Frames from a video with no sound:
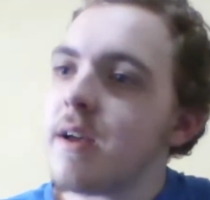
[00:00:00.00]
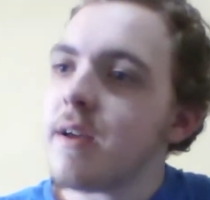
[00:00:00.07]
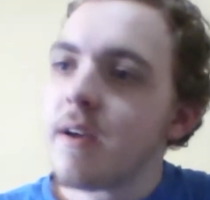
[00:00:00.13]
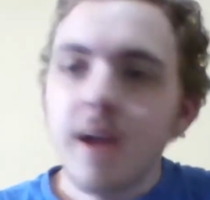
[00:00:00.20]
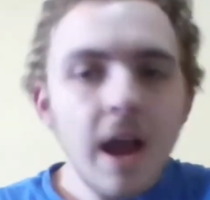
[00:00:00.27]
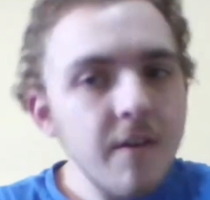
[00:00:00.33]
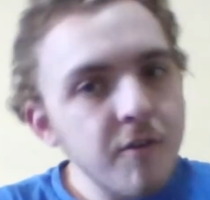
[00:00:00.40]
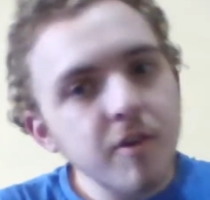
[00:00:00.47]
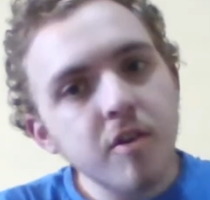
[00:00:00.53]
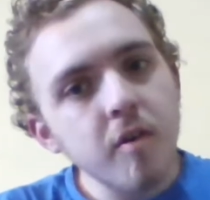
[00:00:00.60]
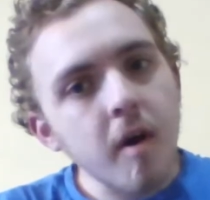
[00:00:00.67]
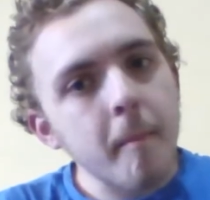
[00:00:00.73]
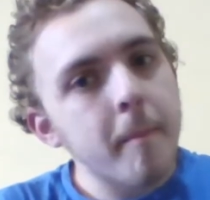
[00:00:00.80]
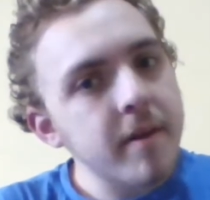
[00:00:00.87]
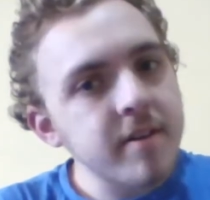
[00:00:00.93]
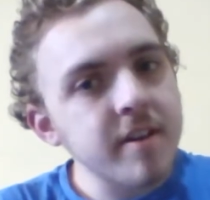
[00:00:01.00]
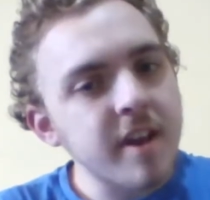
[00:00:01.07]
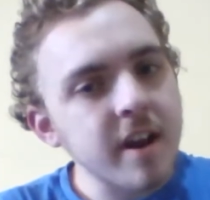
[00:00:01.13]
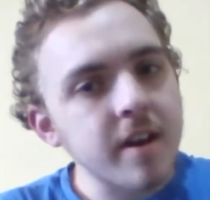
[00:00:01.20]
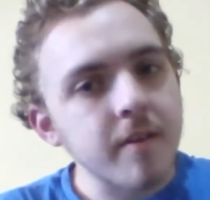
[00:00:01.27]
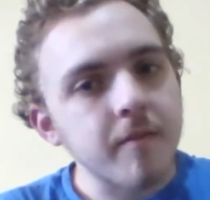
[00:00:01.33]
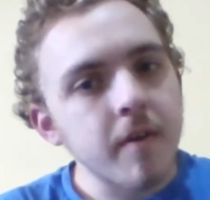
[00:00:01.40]
uh, Ace Ventura, Pet
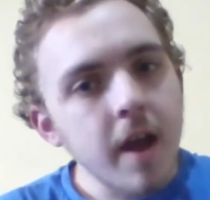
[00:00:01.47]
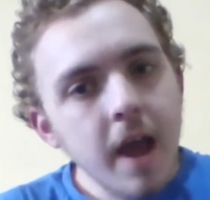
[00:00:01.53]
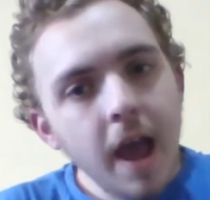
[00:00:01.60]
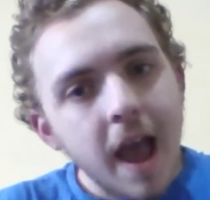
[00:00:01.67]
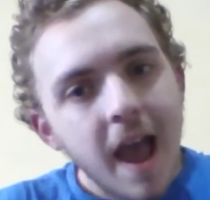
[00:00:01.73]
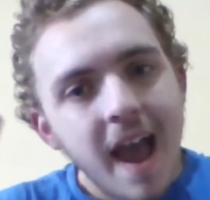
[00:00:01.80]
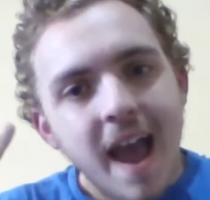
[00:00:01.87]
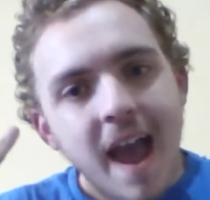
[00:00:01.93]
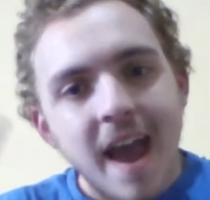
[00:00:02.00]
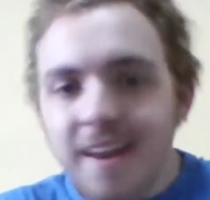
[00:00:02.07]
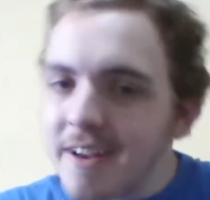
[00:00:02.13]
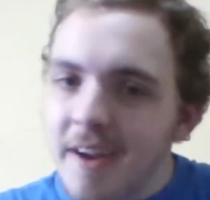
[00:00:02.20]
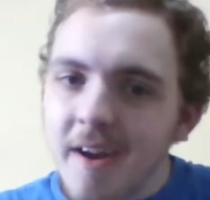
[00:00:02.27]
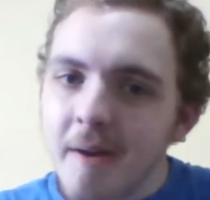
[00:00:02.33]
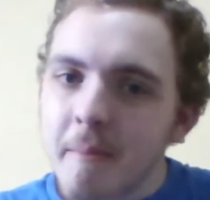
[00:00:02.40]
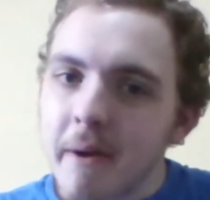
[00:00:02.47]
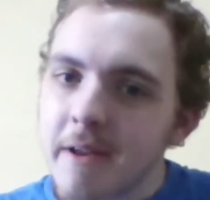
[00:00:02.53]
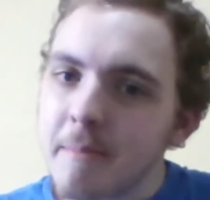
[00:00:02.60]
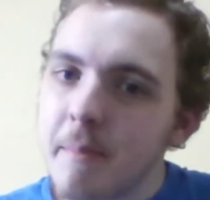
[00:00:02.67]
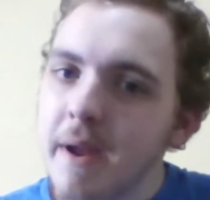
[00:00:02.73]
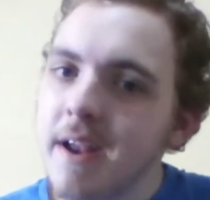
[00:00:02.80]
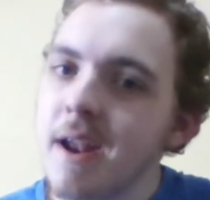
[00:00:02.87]
Detective, and you
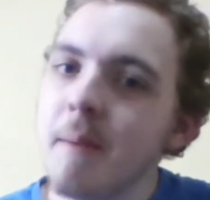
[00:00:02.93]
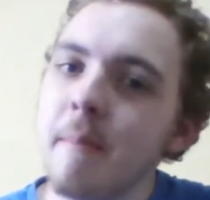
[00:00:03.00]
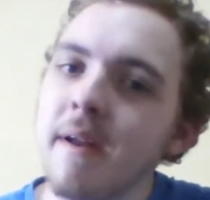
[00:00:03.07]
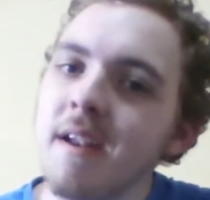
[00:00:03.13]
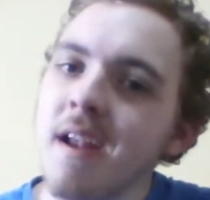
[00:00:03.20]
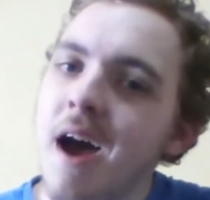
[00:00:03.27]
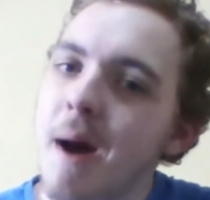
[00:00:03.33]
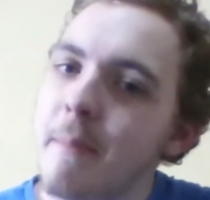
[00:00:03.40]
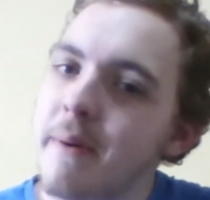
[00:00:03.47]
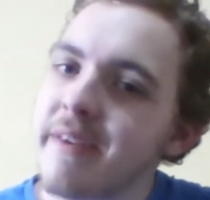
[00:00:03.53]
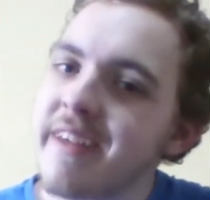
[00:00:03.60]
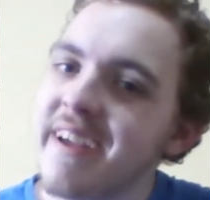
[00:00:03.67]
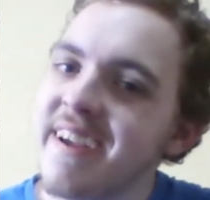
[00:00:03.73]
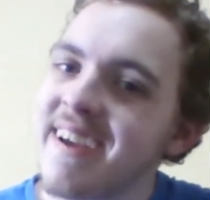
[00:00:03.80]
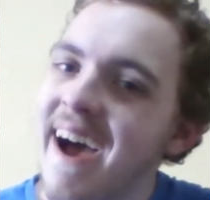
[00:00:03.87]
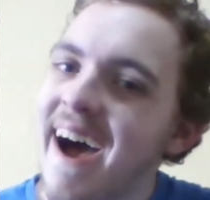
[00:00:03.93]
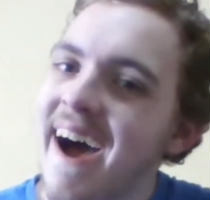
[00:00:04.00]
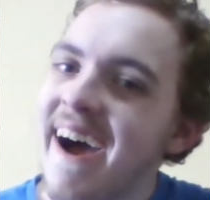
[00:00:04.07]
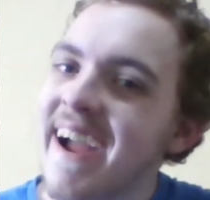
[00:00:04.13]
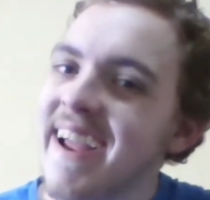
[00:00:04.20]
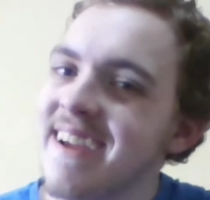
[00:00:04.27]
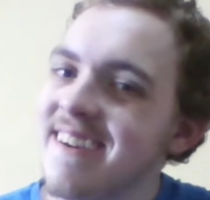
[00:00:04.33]
must be the Monopoly
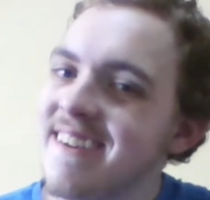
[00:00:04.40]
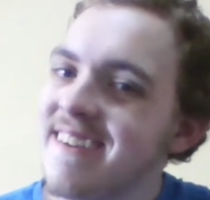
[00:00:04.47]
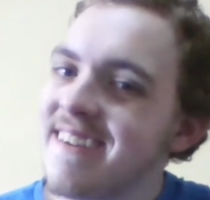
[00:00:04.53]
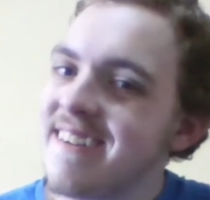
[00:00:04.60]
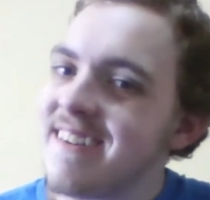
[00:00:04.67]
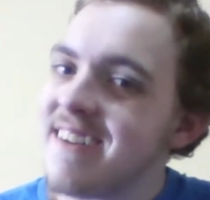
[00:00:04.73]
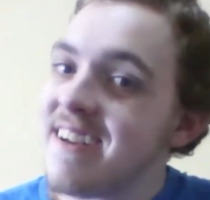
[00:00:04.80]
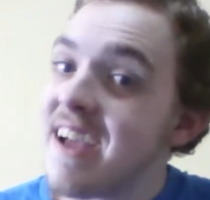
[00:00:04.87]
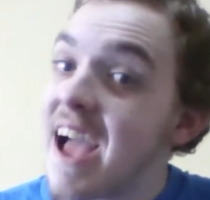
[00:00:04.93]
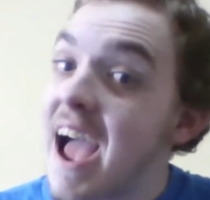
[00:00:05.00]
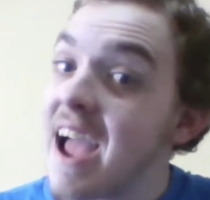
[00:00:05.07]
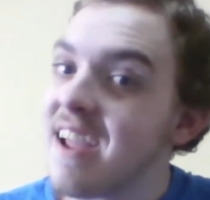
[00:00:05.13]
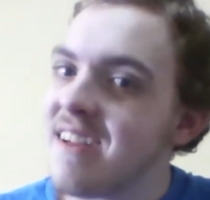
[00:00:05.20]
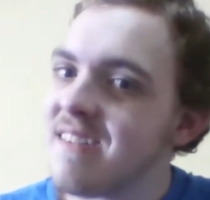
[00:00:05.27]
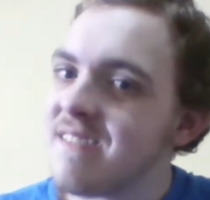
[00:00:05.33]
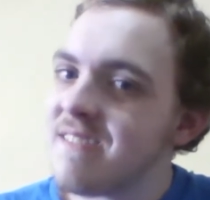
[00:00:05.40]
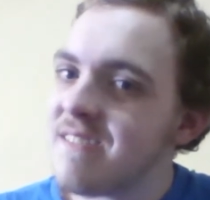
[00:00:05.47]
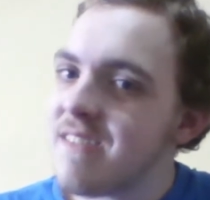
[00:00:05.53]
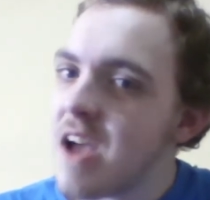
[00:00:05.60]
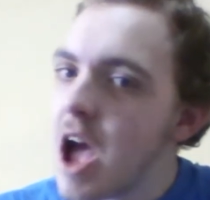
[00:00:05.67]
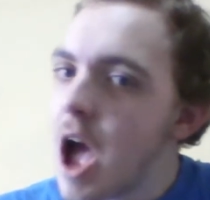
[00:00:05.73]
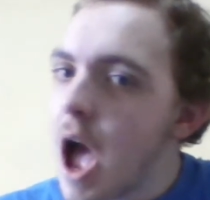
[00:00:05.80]
guy. Hey,
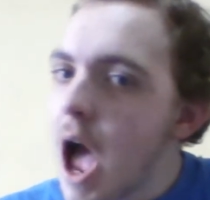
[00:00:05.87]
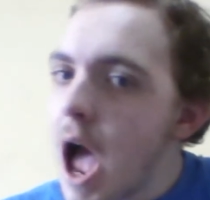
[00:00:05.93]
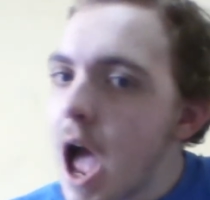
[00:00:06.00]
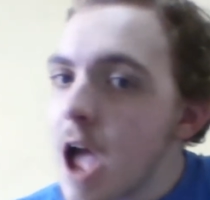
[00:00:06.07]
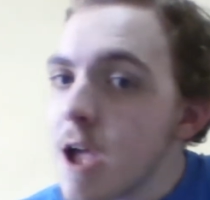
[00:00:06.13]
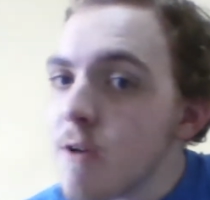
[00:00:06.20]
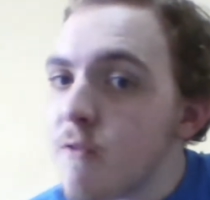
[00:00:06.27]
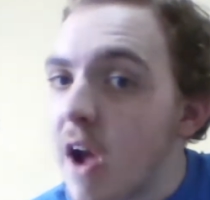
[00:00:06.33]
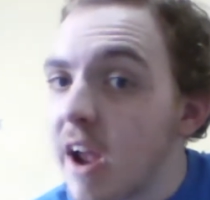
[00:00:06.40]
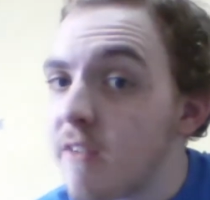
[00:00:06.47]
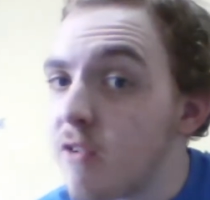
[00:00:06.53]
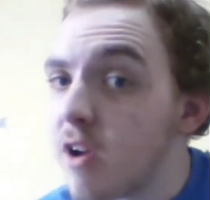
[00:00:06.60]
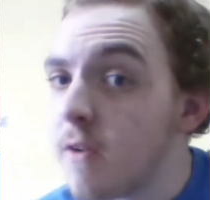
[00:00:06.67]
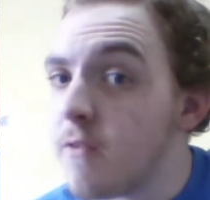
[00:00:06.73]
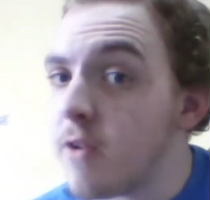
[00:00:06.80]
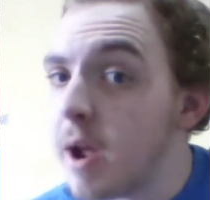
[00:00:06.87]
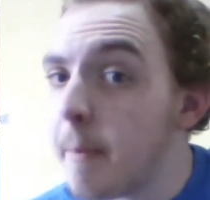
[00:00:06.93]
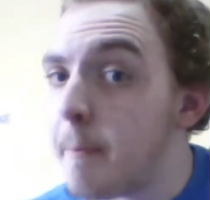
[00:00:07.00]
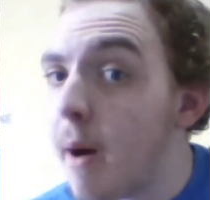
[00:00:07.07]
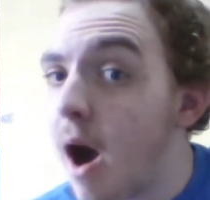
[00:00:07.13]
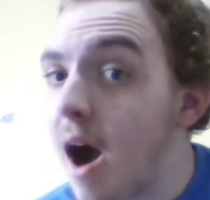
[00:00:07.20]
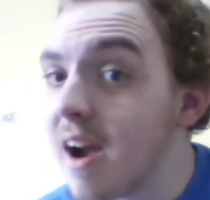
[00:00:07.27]
favorite the your
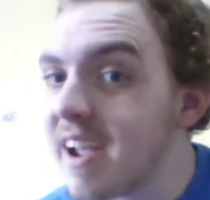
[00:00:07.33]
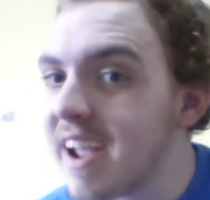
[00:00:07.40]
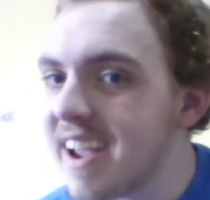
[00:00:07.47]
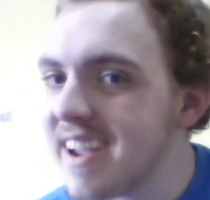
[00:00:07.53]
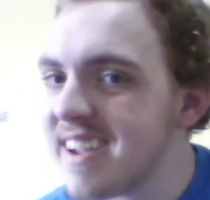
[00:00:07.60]
pocket.